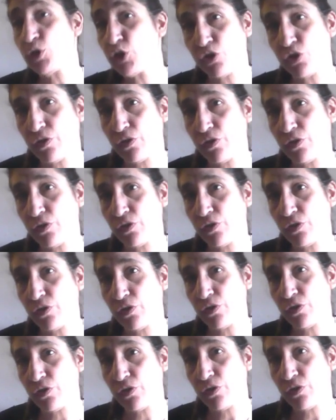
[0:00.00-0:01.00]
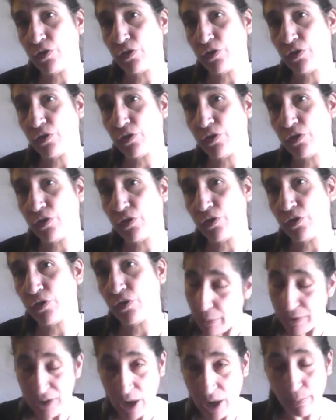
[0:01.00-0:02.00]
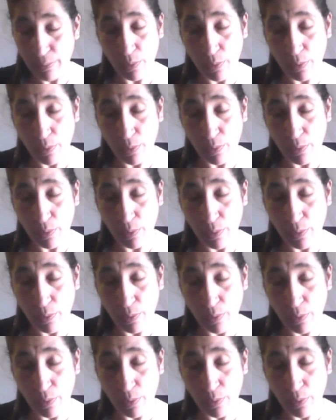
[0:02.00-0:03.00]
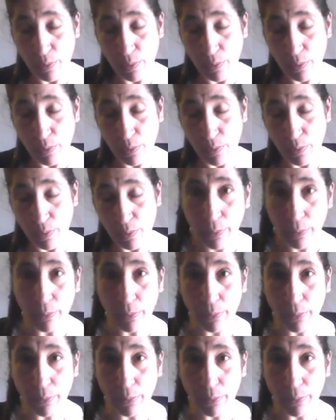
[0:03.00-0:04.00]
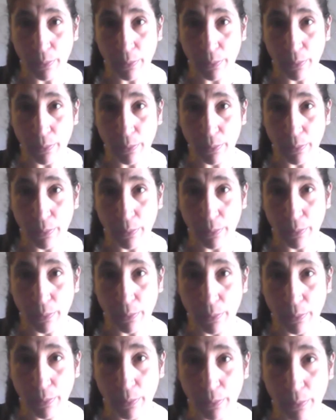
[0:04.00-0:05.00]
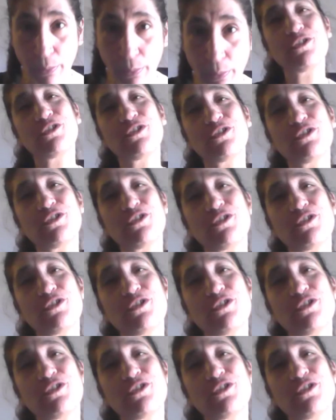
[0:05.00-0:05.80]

miles and miles and miles of pavement, let's have miles and miles and miles of grass. Beautiful